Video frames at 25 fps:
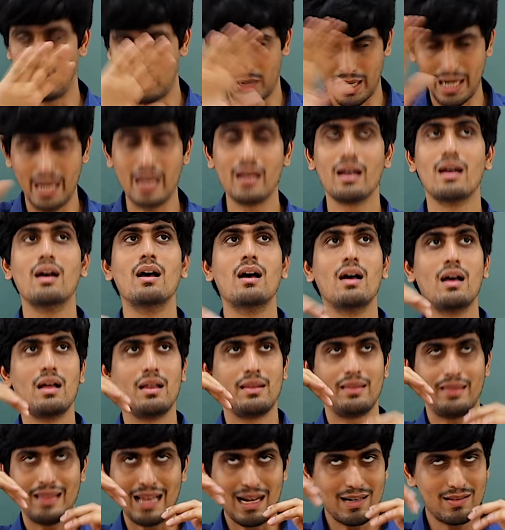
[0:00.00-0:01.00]
Okay,
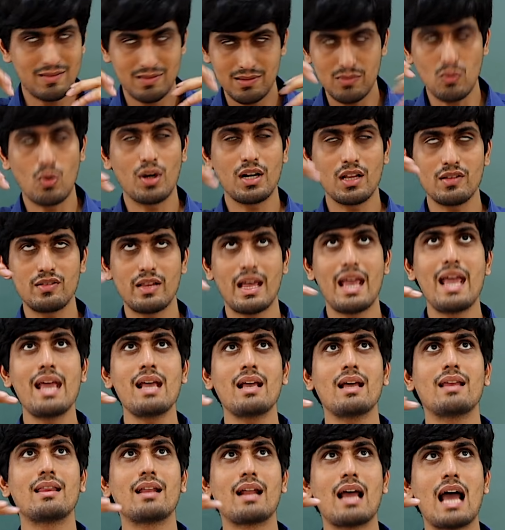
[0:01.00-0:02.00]
that's what you're saying.
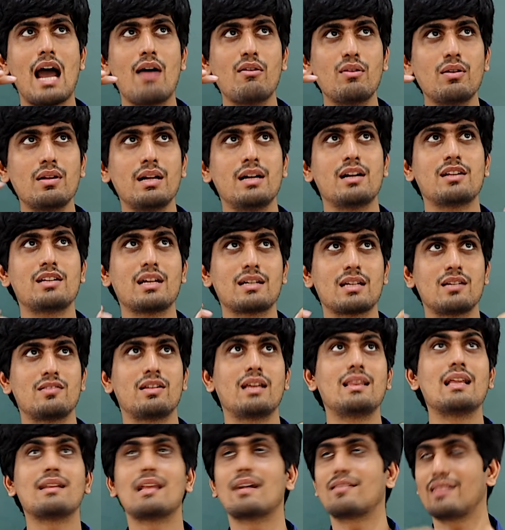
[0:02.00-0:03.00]
Then I have to interject and say
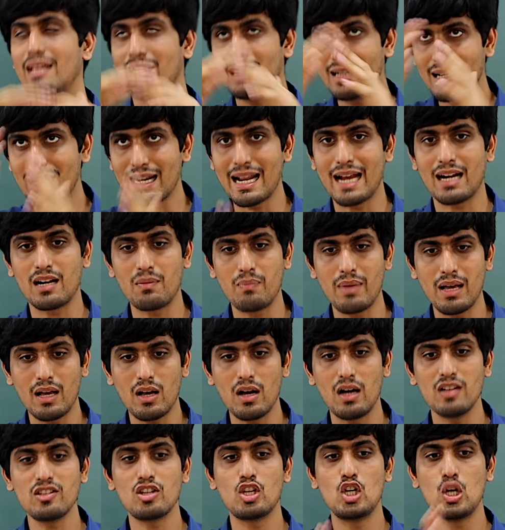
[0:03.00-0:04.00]
that that's incorrect,
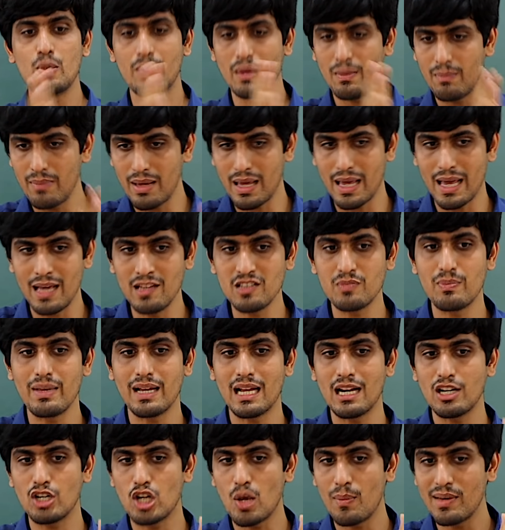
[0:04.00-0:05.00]
because human beings
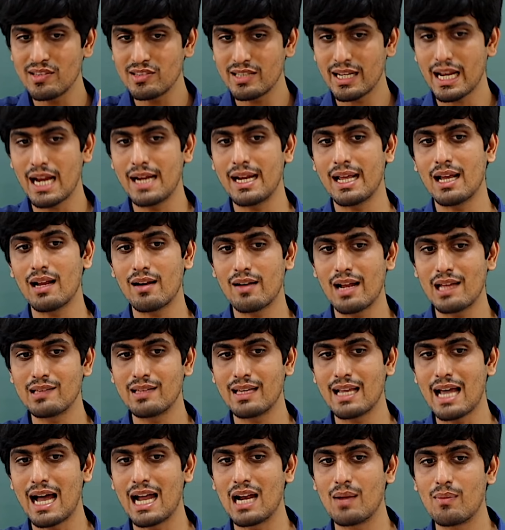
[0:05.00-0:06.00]
began domesticating and raising
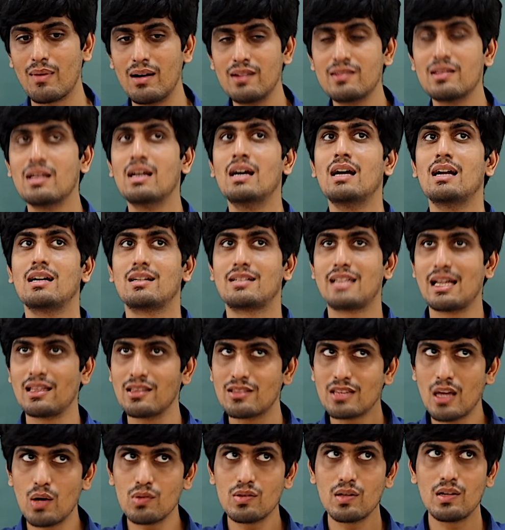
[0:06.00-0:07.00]
animals
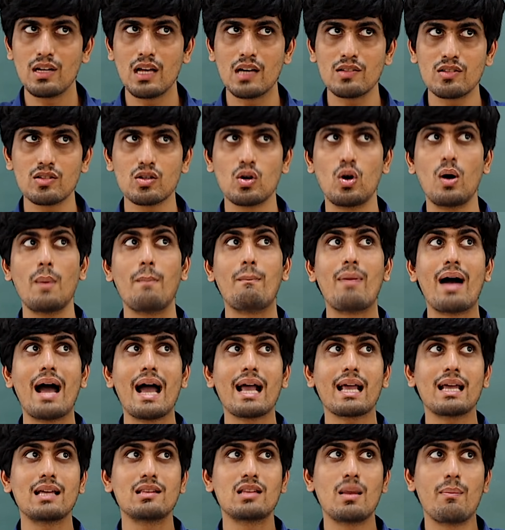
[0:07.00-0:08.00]
10,000 years ago
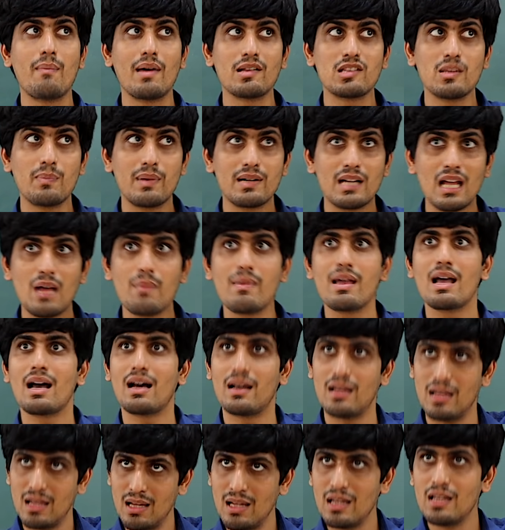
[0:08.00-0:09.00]
back in the Mesopotamia
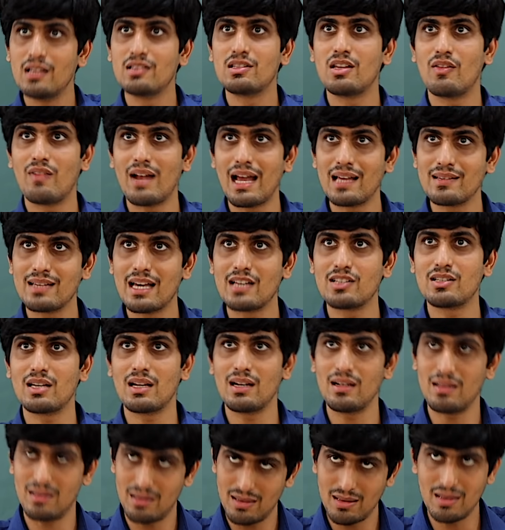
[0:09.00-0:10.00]

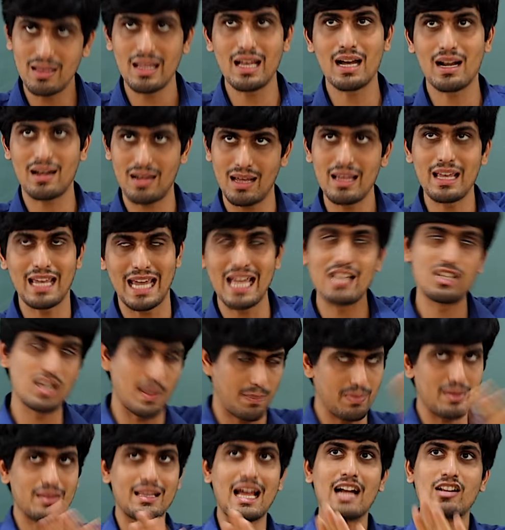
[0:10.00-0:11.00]
civilization near
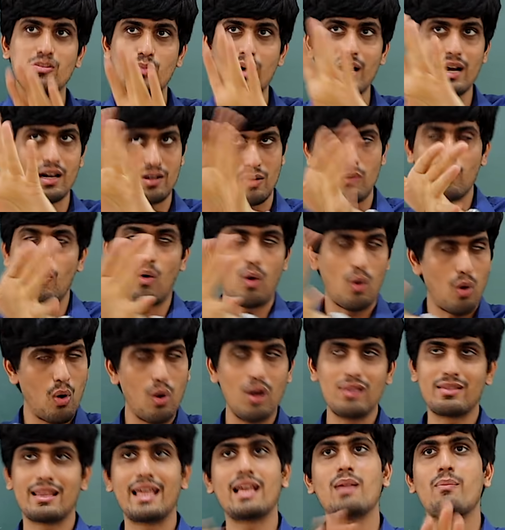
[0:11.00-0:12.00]
Egypt. That's where the
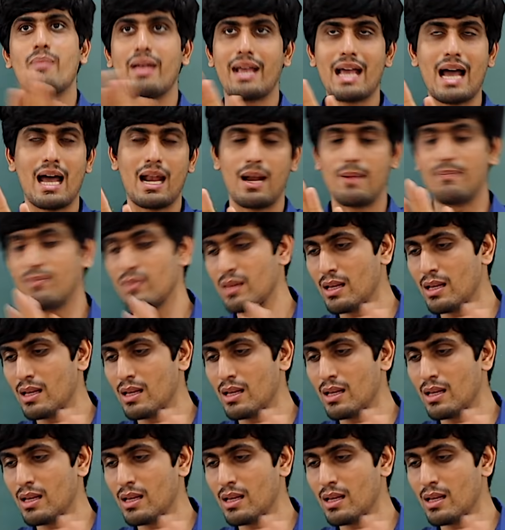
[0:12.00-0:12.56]
whole thing began.